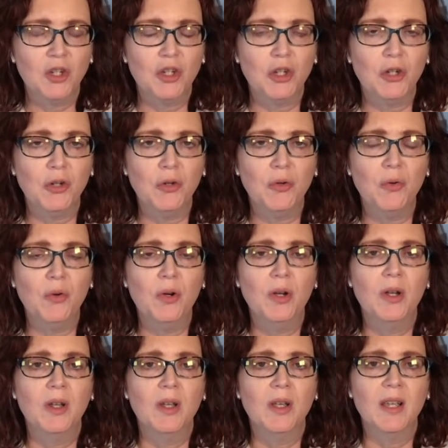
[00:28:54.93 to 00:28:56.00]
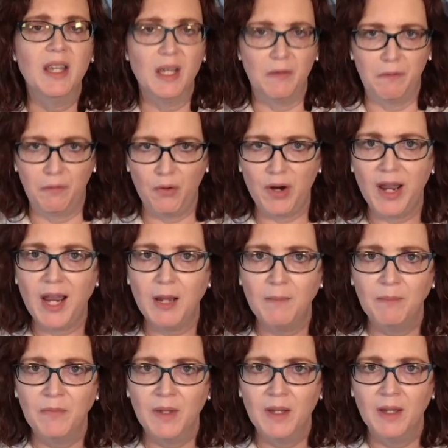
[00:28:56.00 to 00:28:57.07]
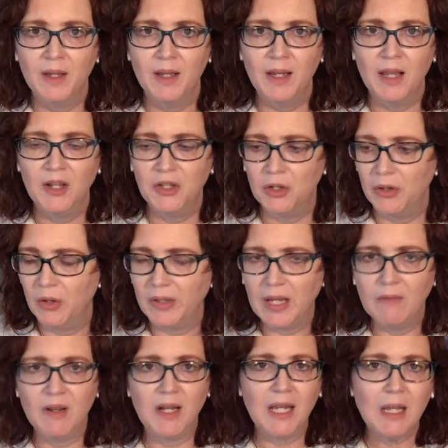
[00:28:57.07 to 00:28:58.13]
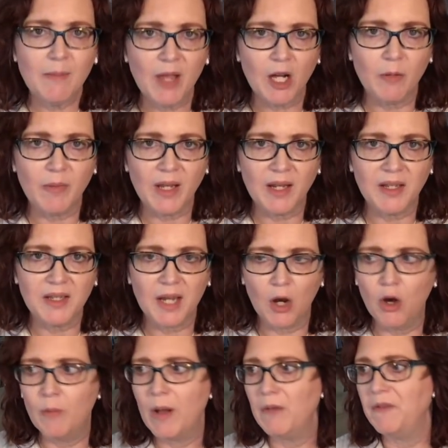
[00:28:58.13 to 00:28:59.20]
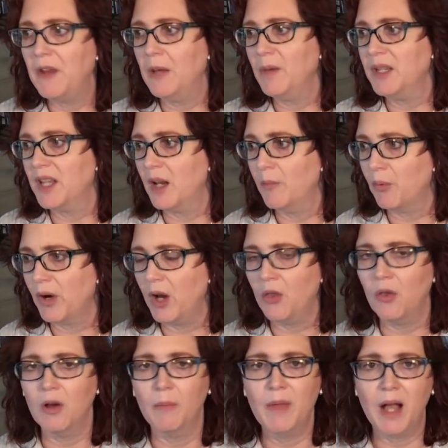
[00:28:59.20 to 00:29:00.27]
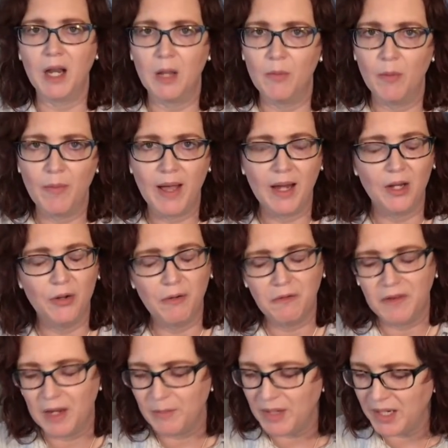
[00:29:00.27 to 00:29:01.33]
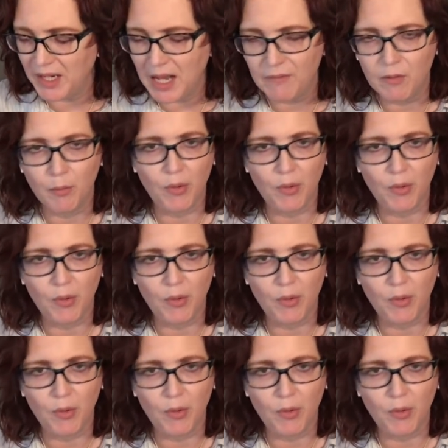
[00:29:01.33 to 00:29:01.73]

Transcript: to get free. And so they'll even email me and say, oh, my family's had a breakthrough. I'm not coming back. And your family didn't have a